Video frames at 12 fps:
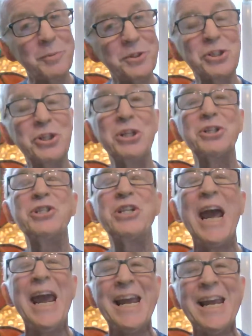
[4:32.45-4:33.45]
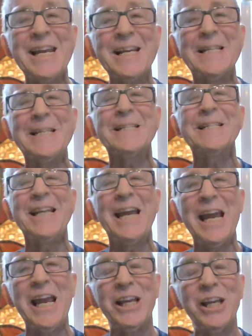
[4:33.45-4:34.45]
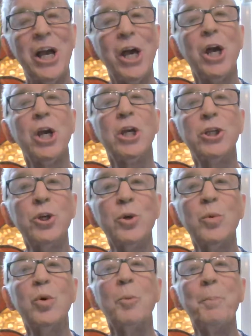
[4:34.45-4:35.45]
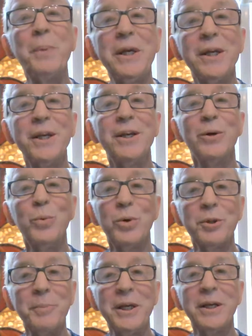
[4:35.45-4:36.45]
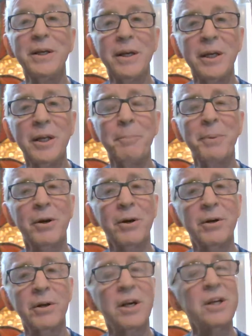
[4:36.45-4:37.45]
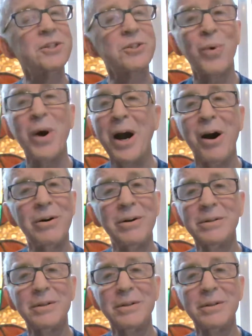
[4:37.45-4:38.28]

He says, this day, you will be with me in paradise. Wow.